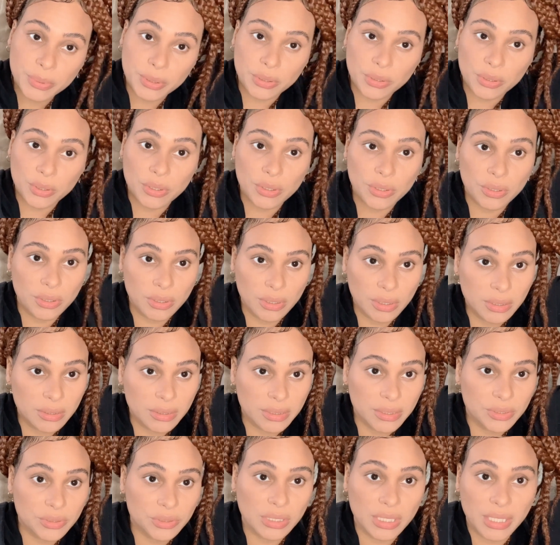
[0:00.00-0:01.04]
long.
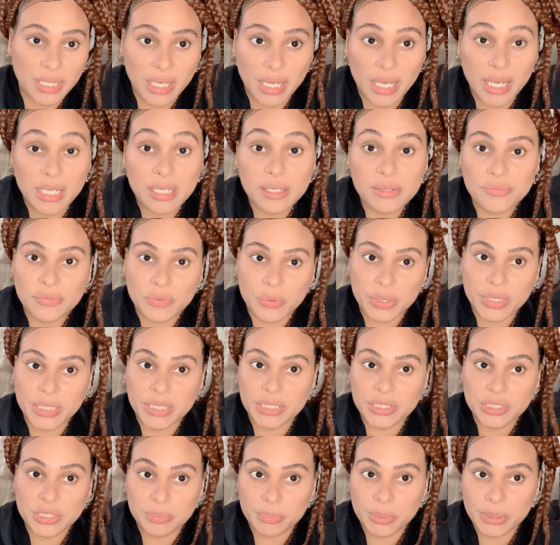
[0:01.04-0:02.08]
These are like
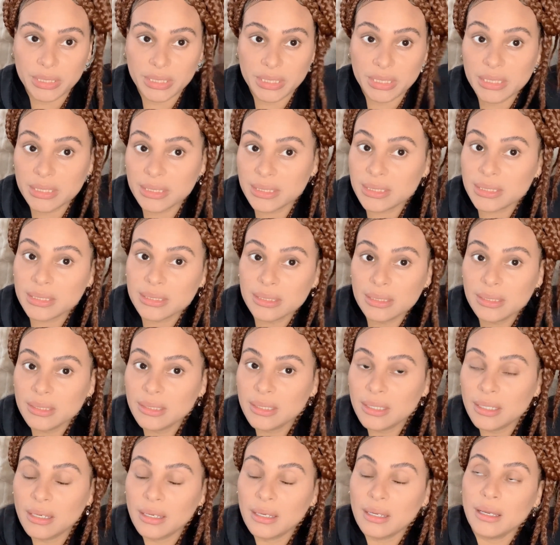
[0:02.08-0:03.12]
84-inch braids.
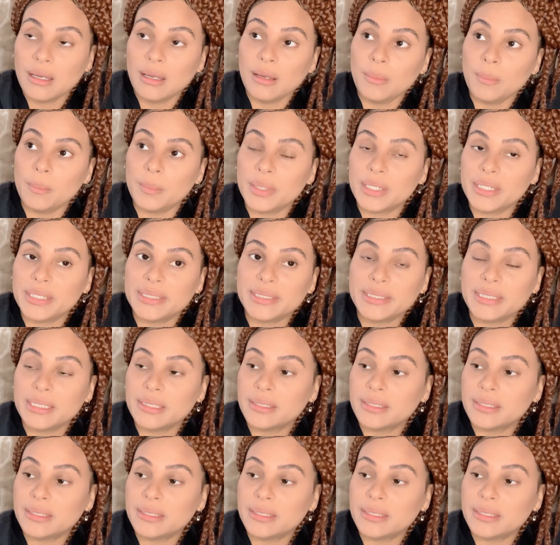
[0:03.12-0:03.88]
But